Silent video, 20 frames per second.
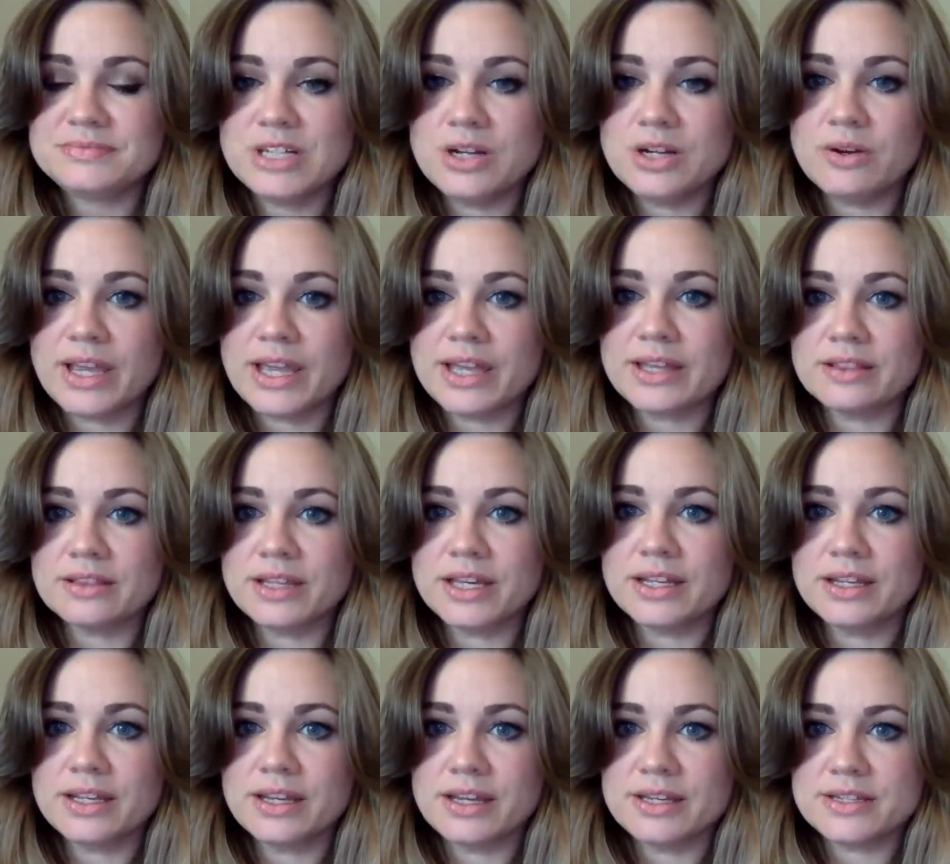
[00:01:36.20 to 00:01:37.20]
Okay,
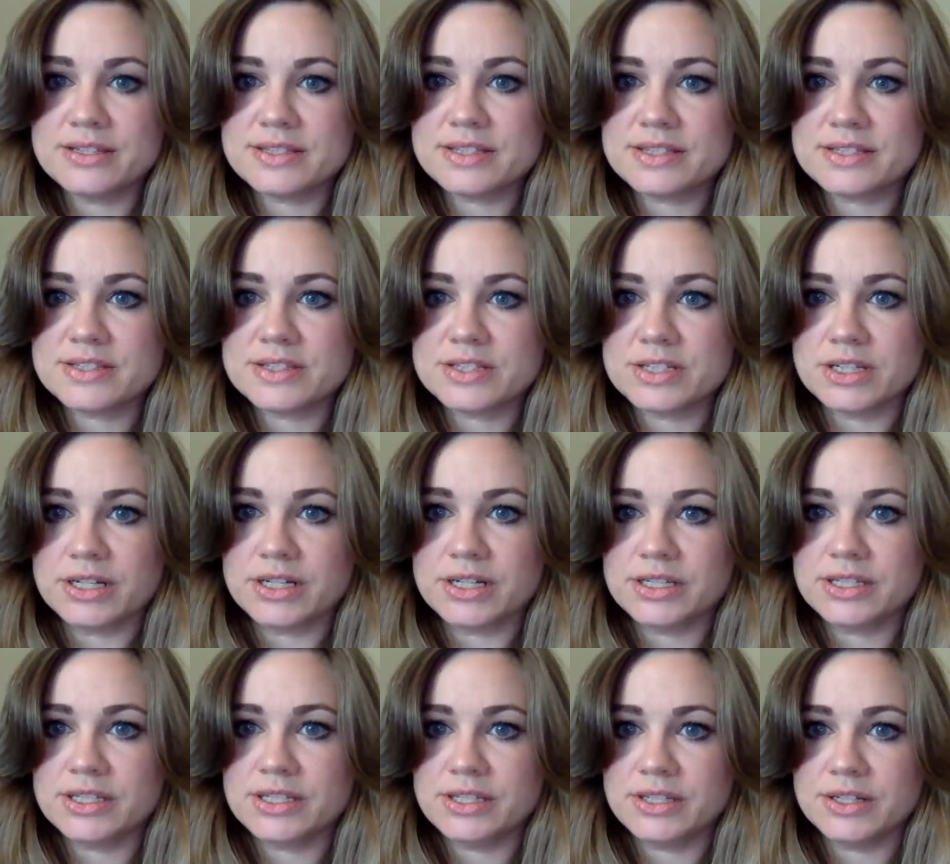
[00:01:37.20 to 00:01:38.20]
let us start
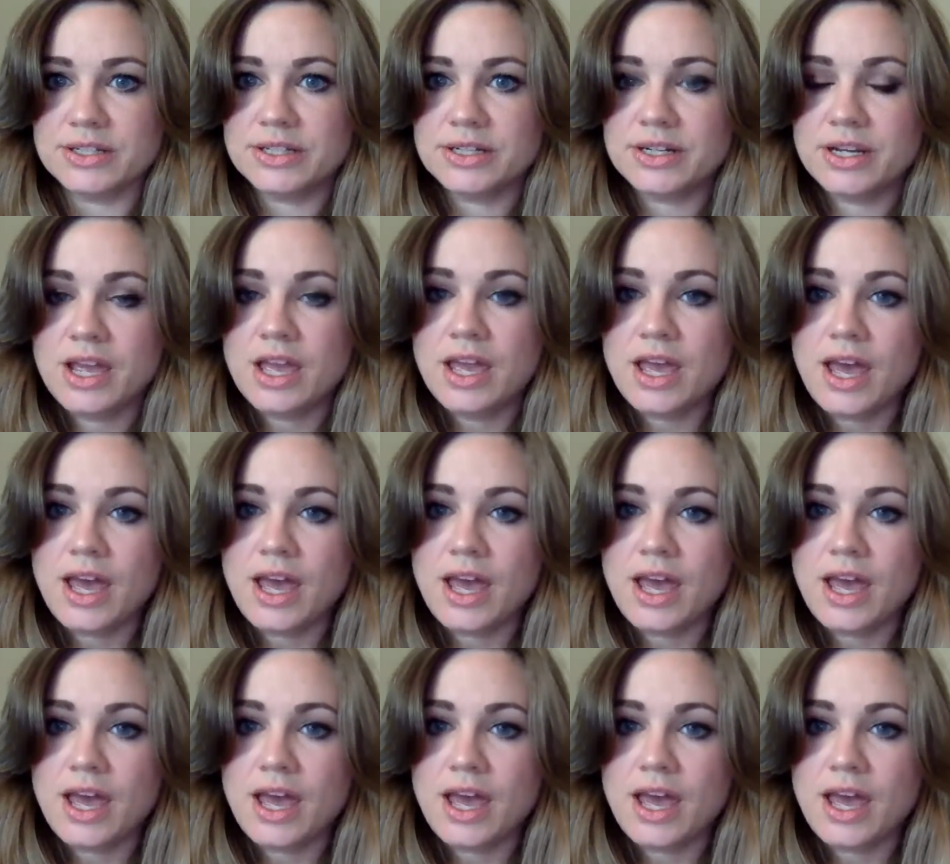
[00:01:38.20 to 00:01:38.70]
here.